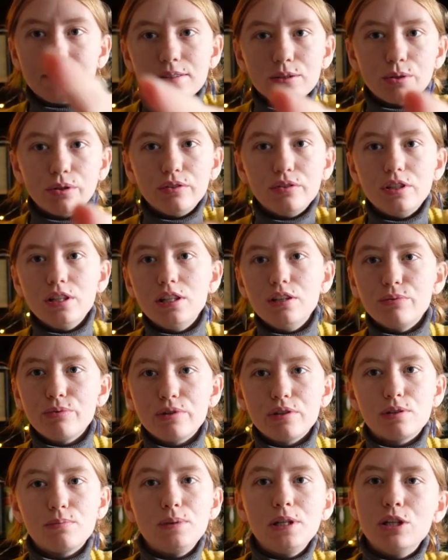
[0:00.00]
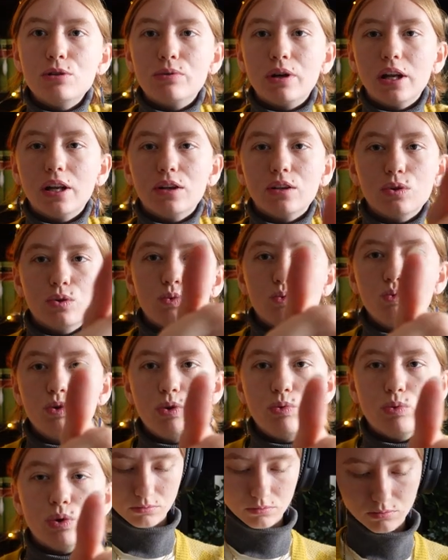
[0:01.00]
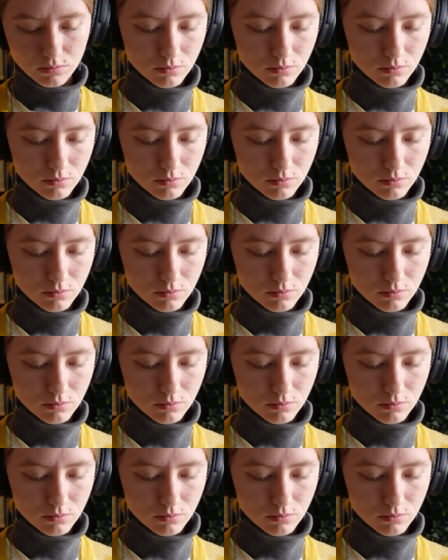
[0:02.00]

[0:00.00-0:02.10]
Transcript: continue the speed run. Woo.